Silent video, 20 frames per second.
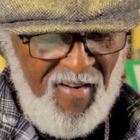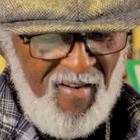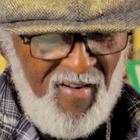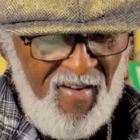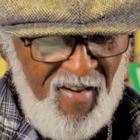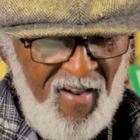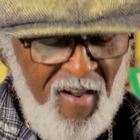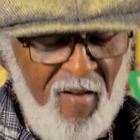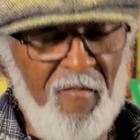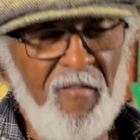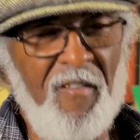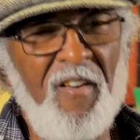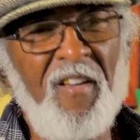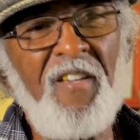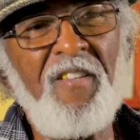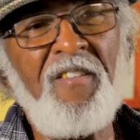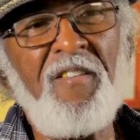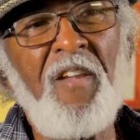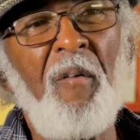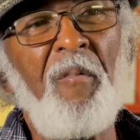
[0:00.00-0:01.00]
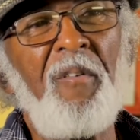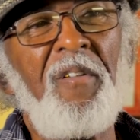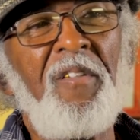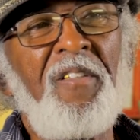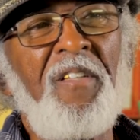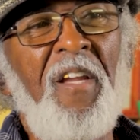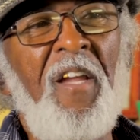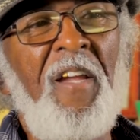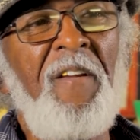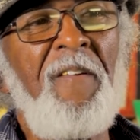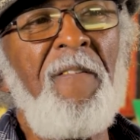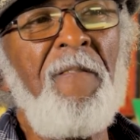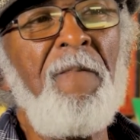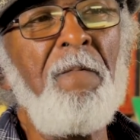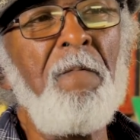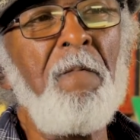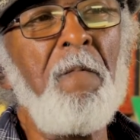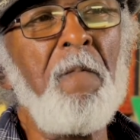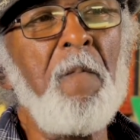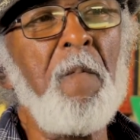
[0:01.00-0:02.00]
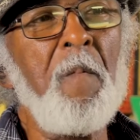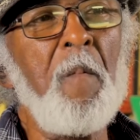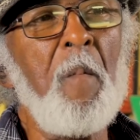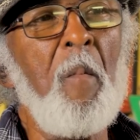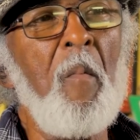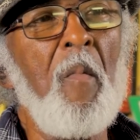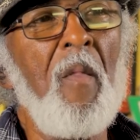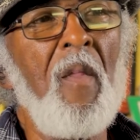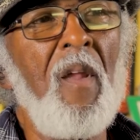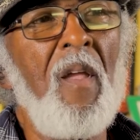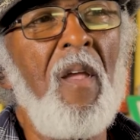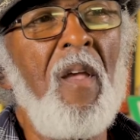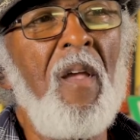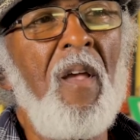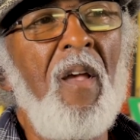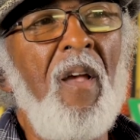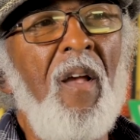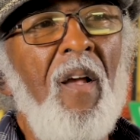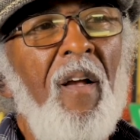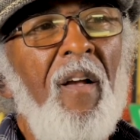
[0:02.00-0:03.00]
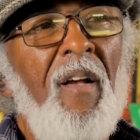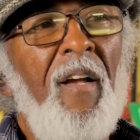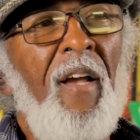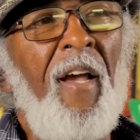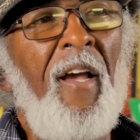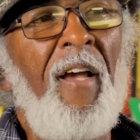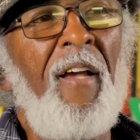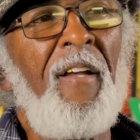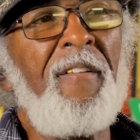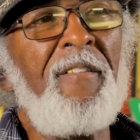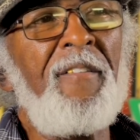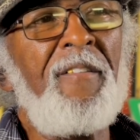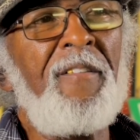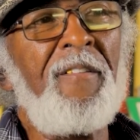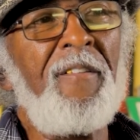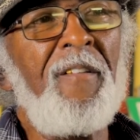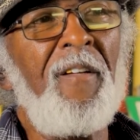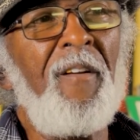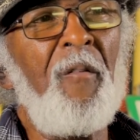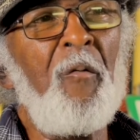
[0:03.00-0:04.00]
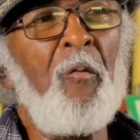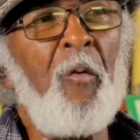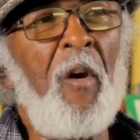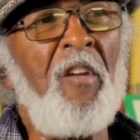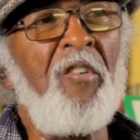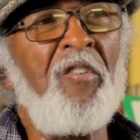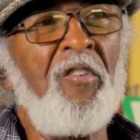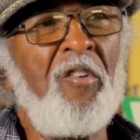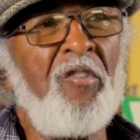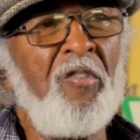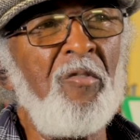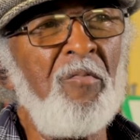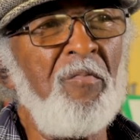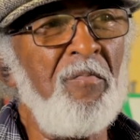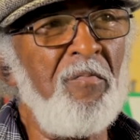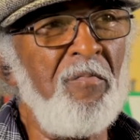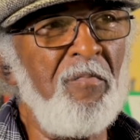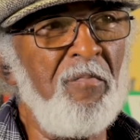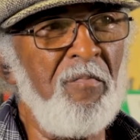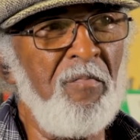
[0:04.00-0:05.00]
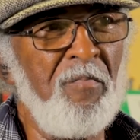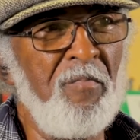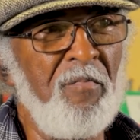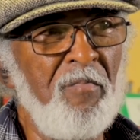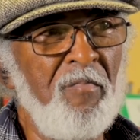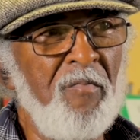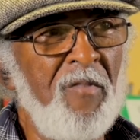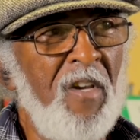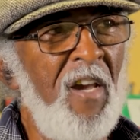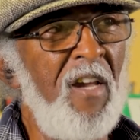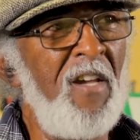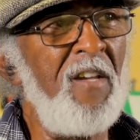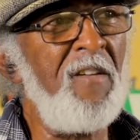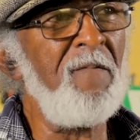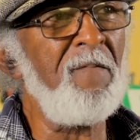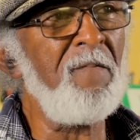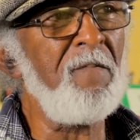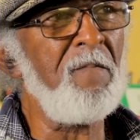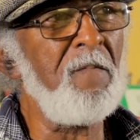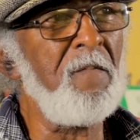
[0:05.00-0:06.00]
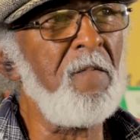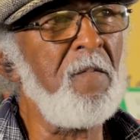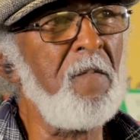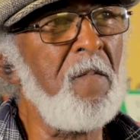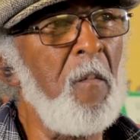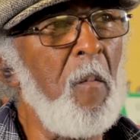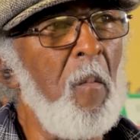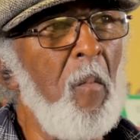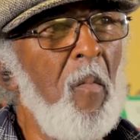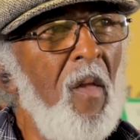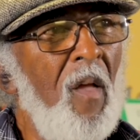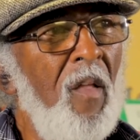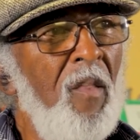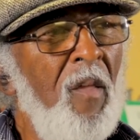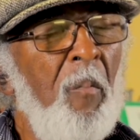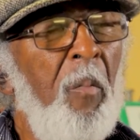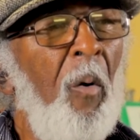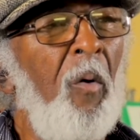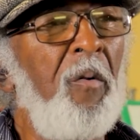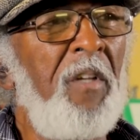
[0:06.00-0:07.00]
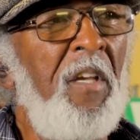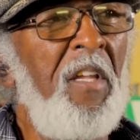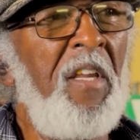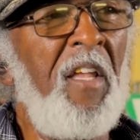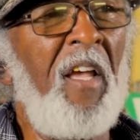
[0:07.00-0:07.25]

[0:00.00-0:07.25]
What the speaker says: equally as devastating as racism, okay? They both eat